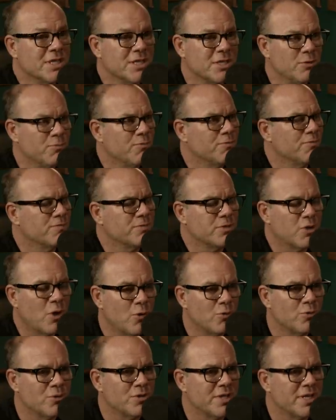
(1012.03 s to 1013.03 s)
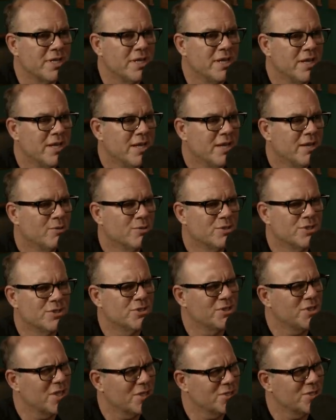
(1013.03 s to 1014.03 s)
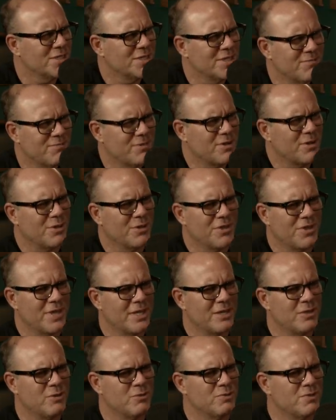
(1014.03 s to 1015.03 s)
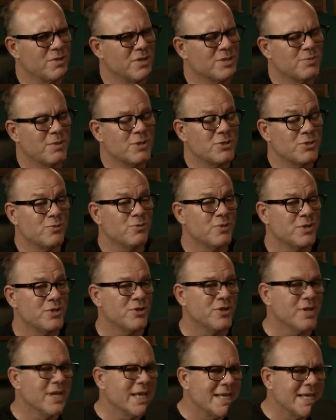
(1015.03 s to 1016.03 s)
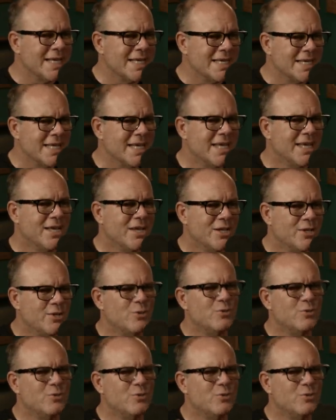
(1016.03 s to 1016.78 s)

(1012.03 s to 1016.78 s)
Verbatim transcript: Like you totally, mm. which is such a difficult thing. You, especially when you're in it, mm.